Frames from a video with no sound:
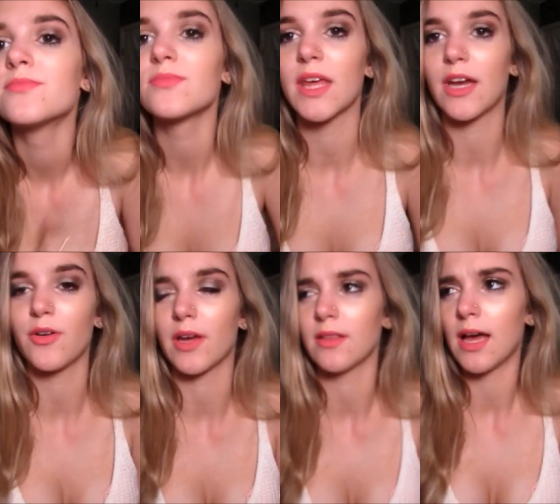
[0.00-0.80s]
like,
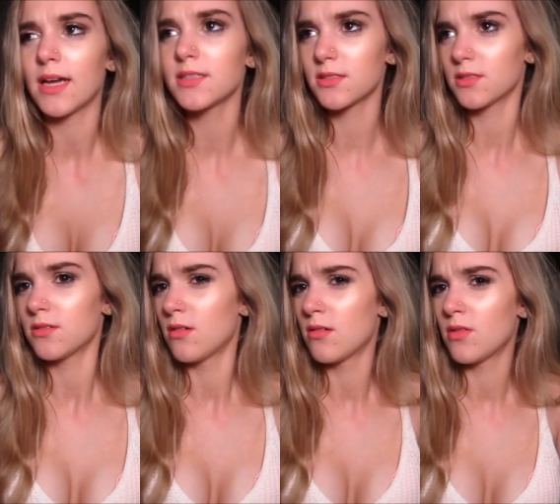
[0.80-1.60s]
okay, last
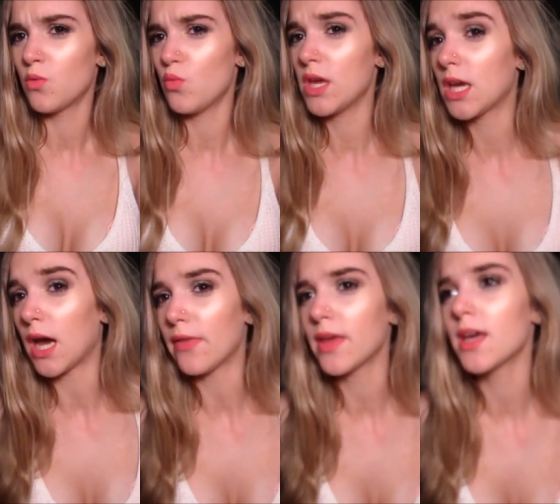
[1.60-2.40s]
week,
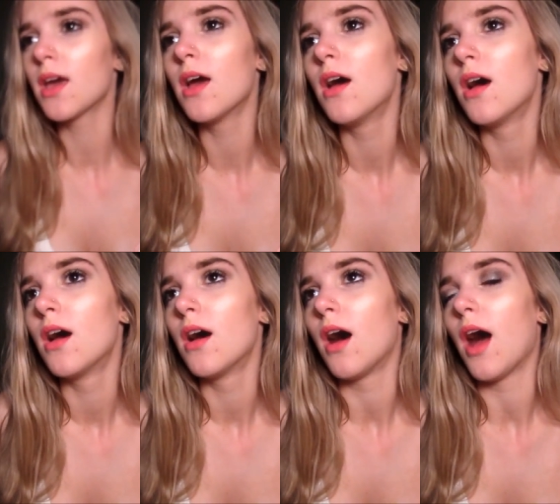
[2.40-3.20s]
I think,
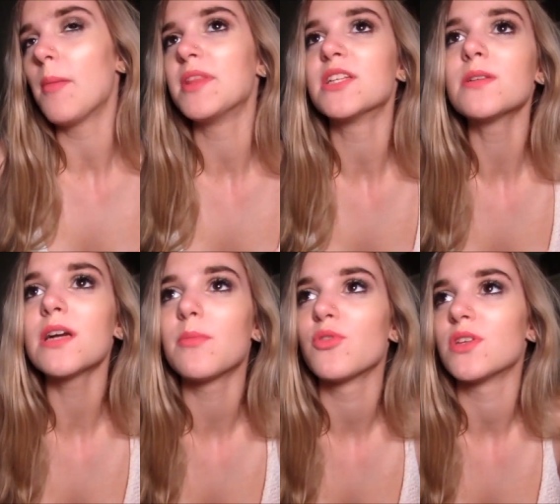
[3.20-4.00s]
I mean, this
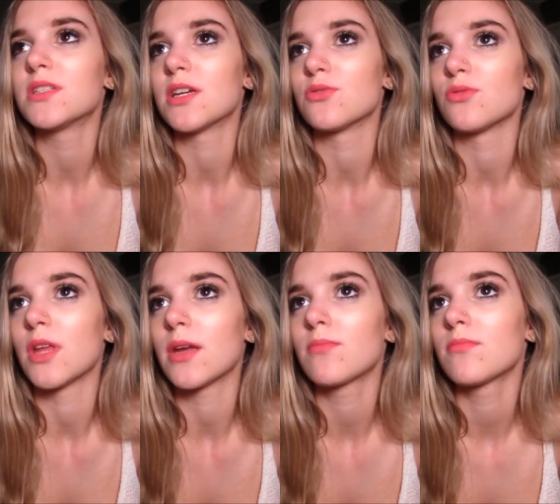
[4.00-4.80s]
week I'm only scheduled,
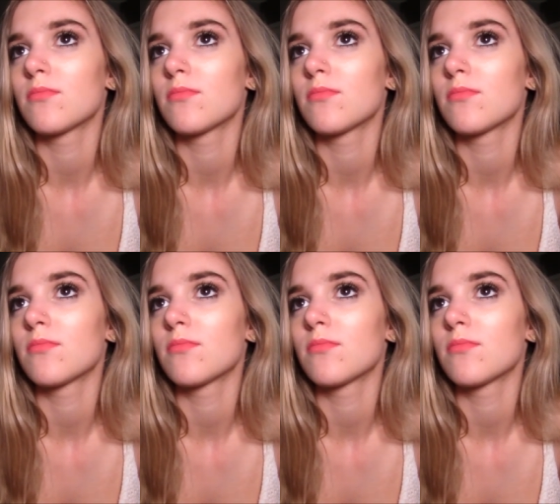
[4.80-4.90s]
like,